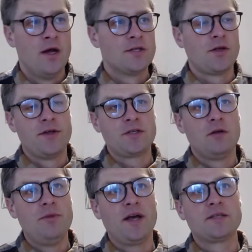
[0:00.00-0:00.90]
So this
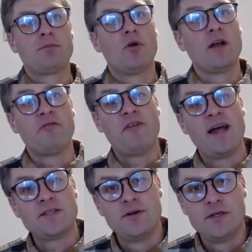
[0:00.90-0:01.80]
could be exploring
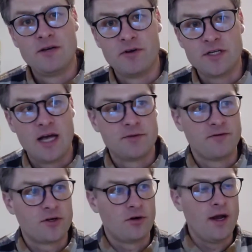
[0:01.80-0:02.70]
faster in different types
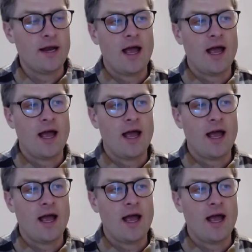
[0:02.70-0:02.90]
of terrain.